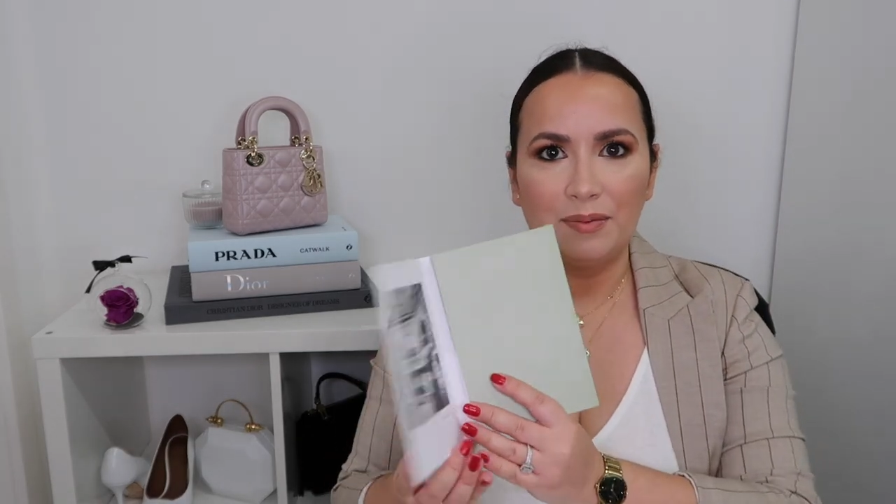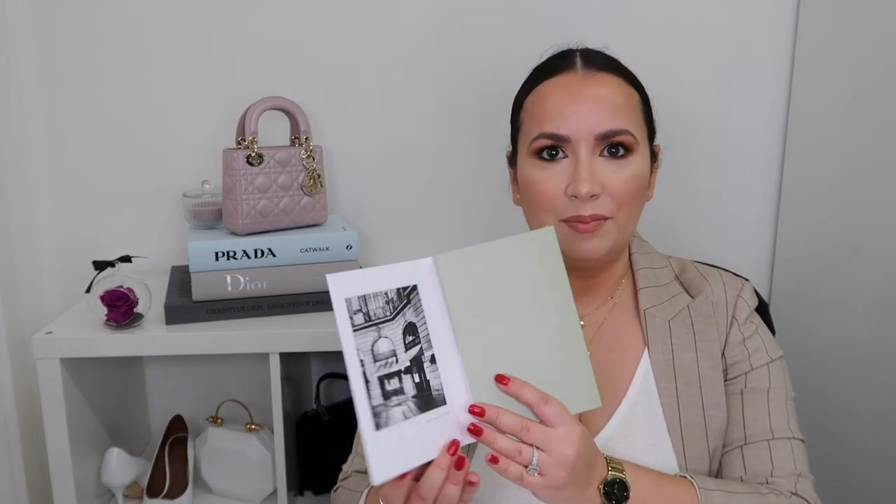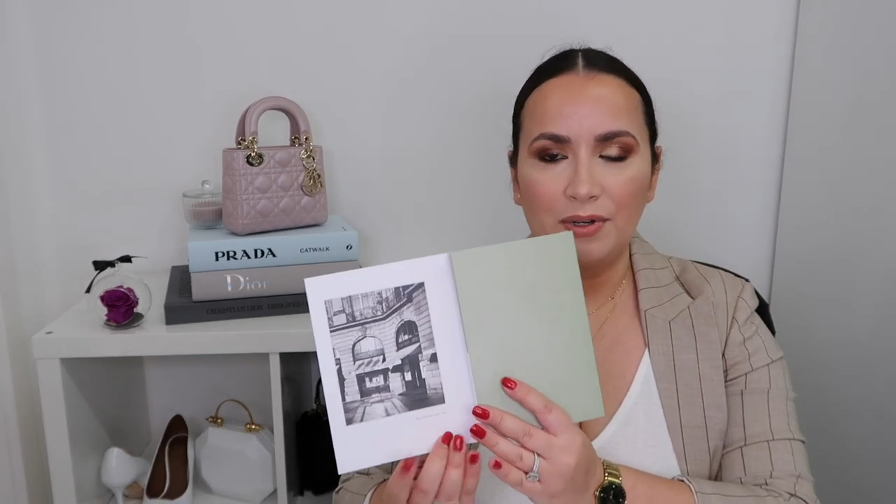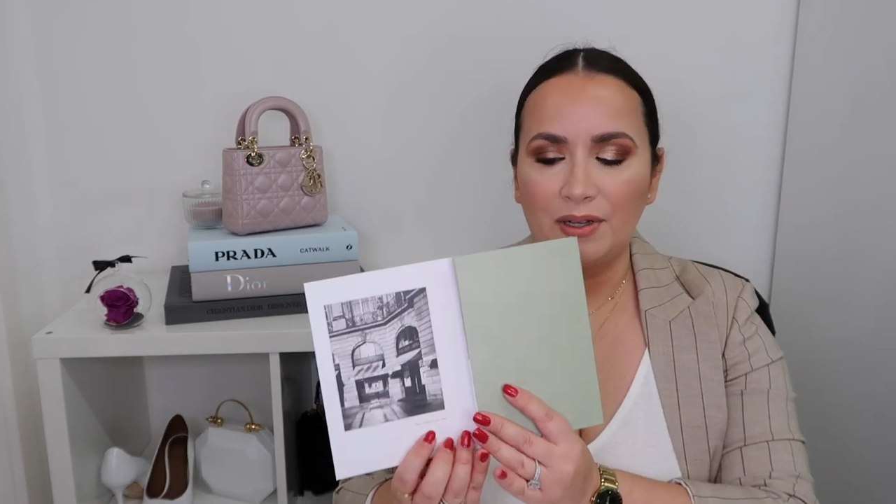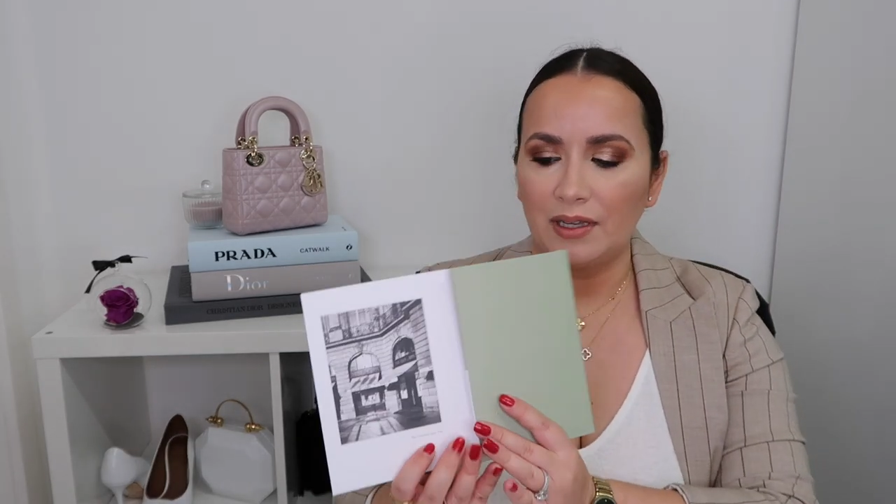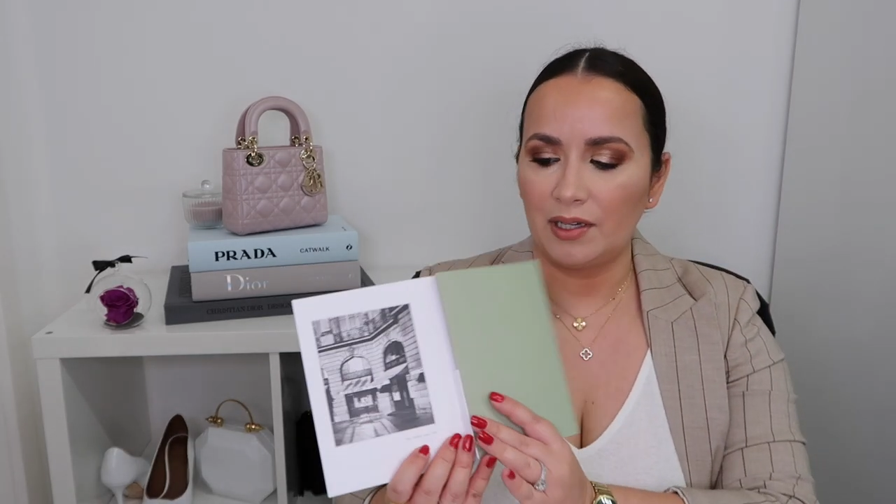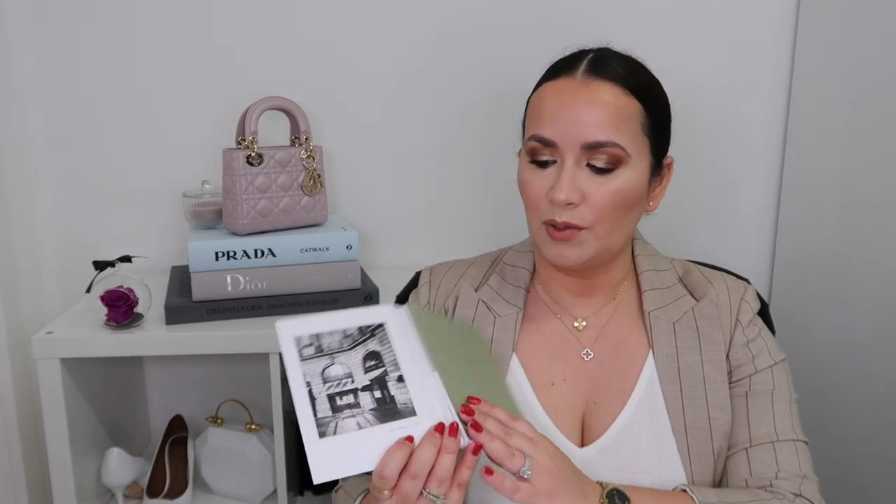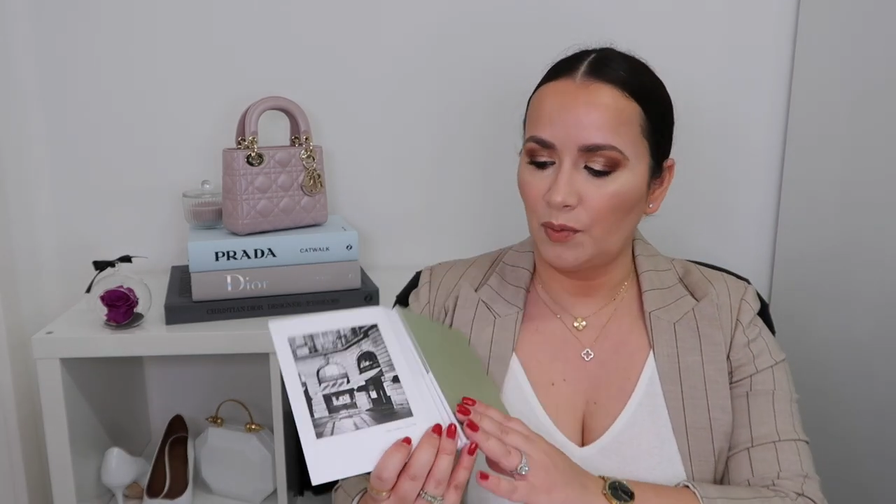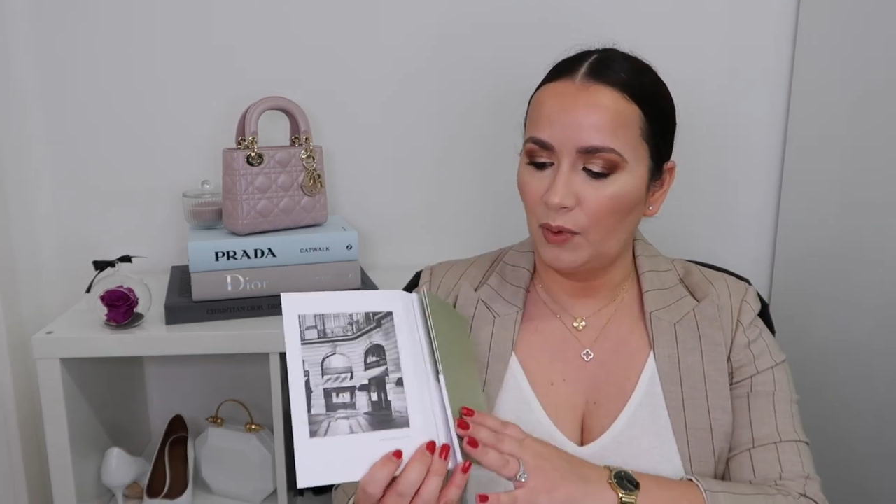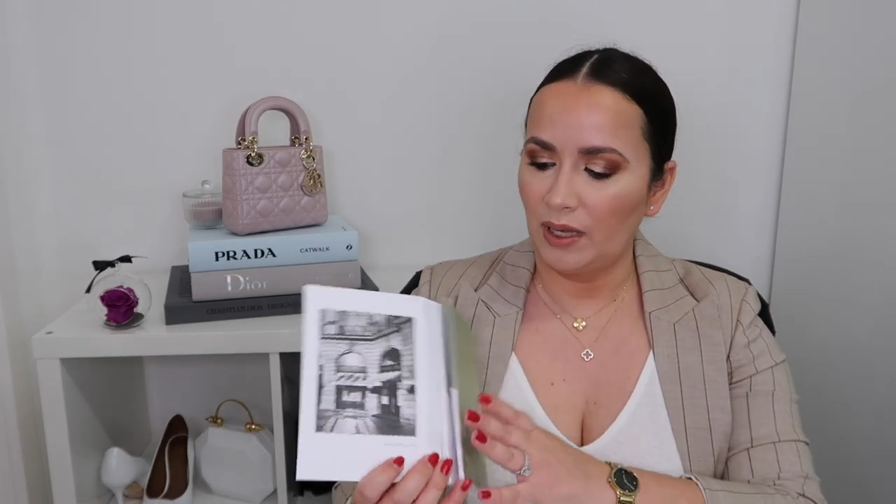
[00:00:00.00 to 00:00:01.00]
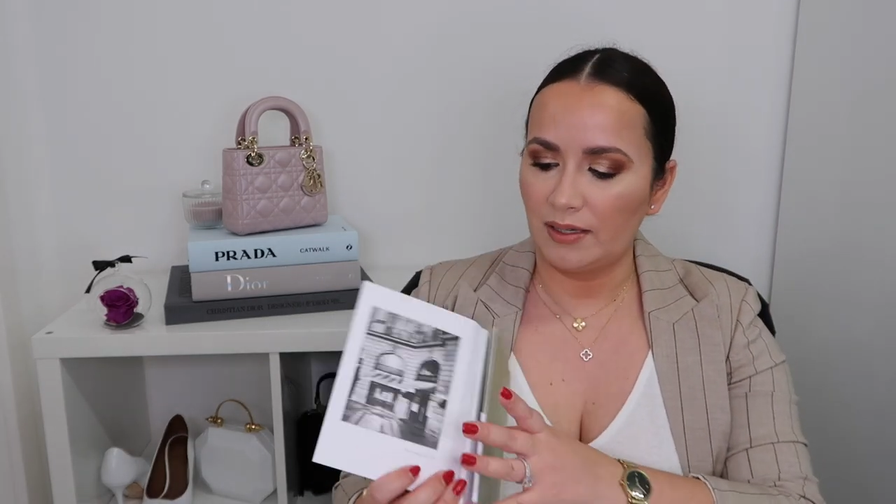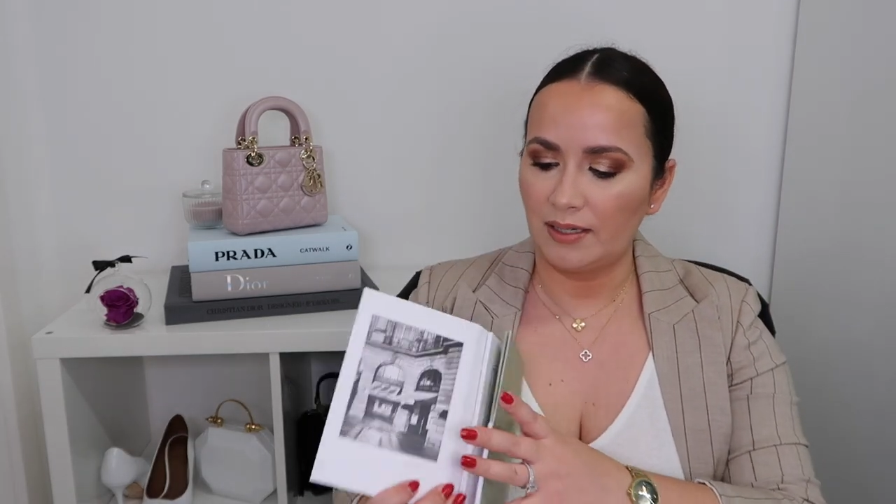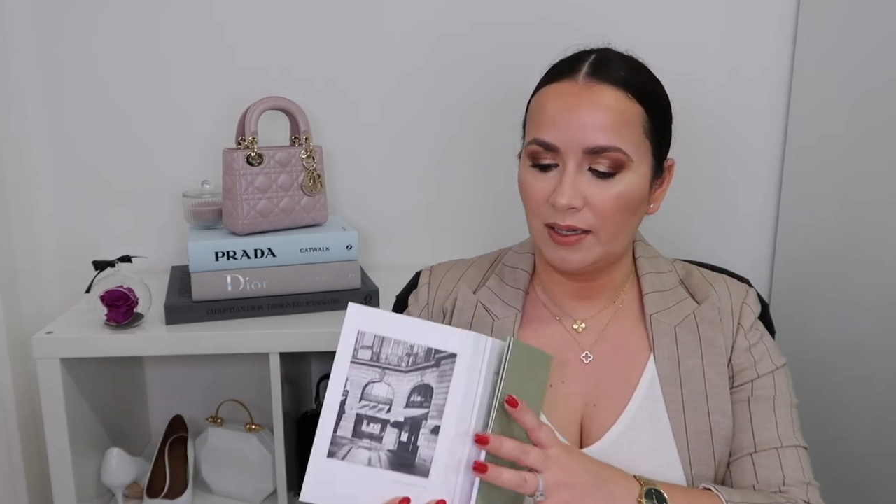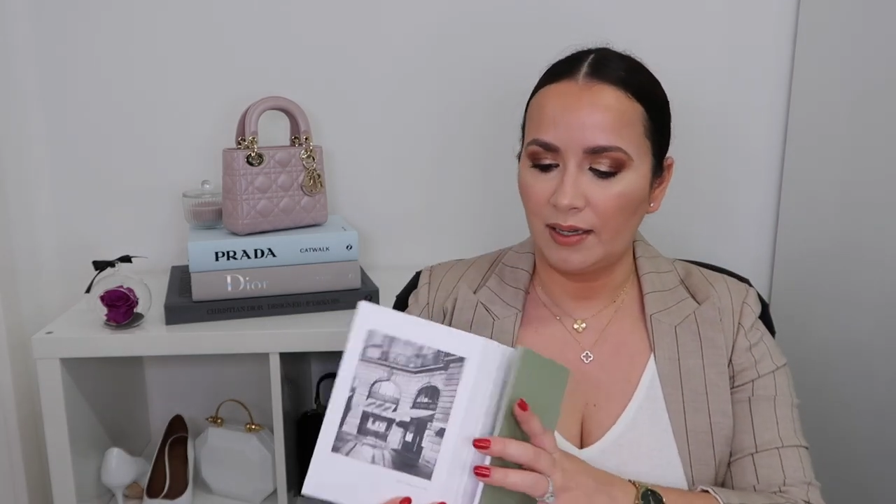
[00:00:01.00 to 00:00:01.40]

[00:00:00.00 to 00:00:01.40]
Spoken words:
booklet with